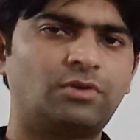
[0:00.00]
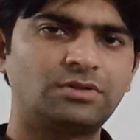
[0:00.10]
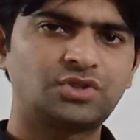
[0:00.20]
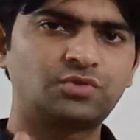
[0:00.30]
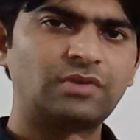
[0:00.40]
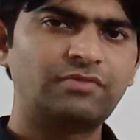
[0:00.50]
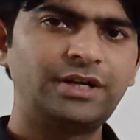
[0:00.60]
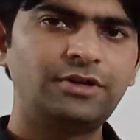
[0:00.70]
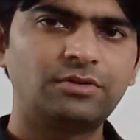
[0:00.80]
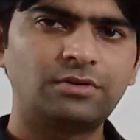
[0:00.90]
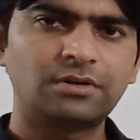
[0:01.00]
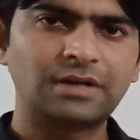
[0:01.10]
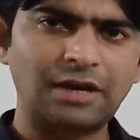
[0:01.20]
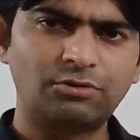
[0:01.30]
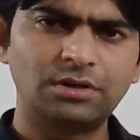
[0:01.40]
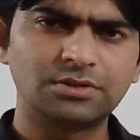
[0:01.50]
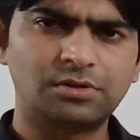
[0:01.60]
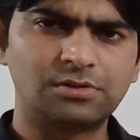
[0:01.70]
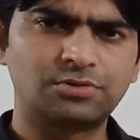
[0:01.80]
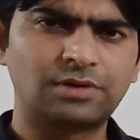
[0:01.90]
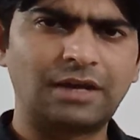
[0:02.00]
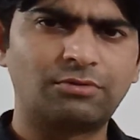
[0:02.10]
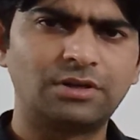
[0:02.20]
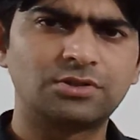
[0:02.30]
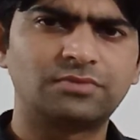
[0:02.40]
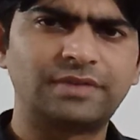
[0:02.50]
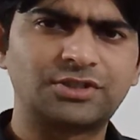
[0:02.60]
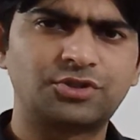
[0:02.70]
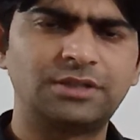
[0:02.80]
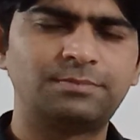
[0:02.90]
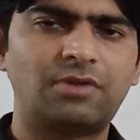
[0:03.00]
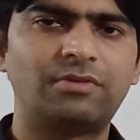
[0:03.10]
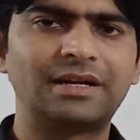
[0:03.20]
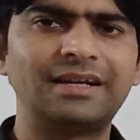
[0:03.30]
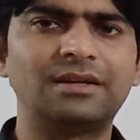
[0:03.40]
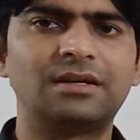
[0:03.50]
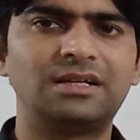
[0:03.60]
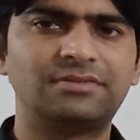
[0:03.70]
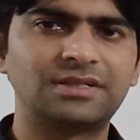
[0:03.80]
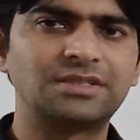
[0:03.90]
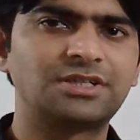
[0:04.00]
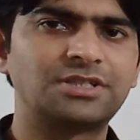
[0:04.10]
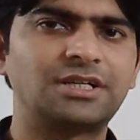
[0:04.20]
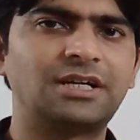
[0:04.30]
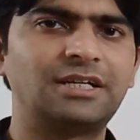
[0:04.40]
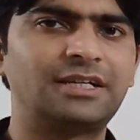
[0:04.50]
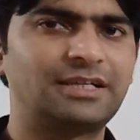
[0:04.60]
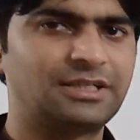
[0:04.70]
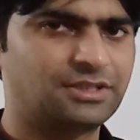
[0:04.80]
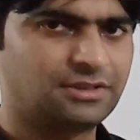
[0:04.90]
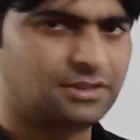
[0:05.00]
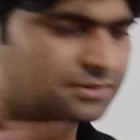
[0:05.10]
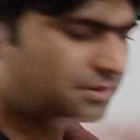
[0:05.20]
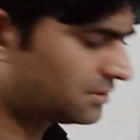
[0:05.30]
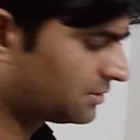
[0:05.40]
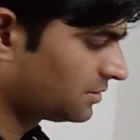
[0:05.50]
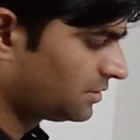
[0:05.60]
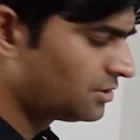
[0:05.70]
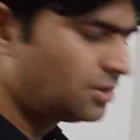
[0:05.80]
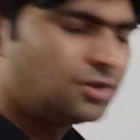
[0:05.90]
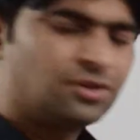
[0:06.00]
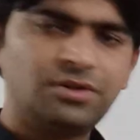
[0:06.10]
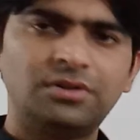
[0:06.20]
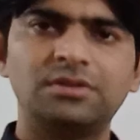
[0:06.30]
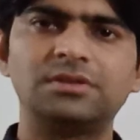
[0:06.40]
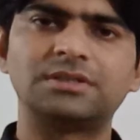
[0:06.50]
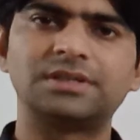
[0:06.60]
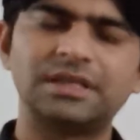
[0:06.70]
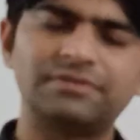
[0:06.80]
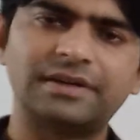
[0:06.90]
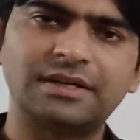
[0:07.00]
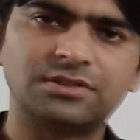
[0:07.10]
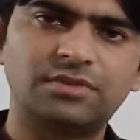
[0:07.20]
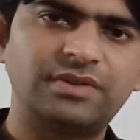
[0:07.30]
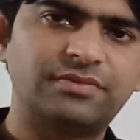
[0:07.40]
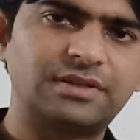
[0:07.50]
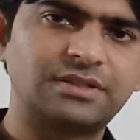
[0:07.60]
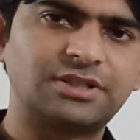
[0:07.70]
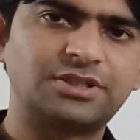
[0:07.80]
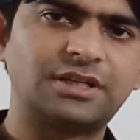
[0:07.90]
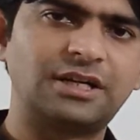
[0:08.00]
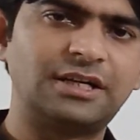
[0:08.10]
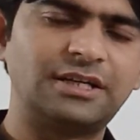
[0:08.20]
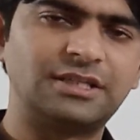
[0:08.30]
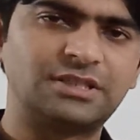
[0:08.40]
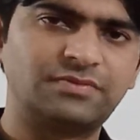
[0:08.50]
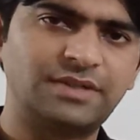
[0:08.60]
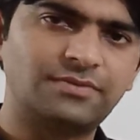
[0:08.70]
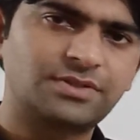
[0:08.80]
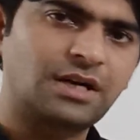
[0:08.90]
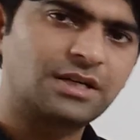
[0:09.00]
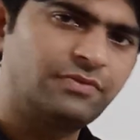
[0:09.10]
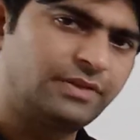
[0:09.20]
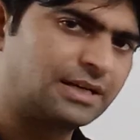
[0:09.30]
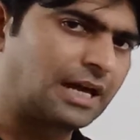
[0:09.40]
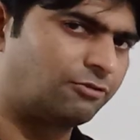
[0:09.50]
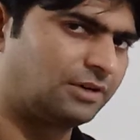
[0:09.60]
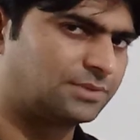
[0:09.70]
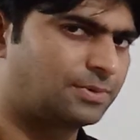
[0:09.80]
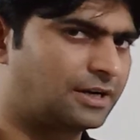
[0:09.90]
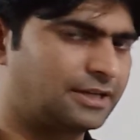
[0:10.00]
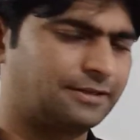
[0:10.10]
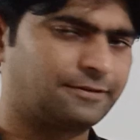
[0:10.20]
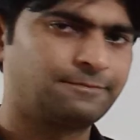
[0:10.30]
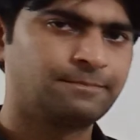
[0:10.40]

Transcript: launched one video on calculus also, calculus of x to the power n, differentiation and integration. This is the significance of differentiation and integration. We have started with calculus part here.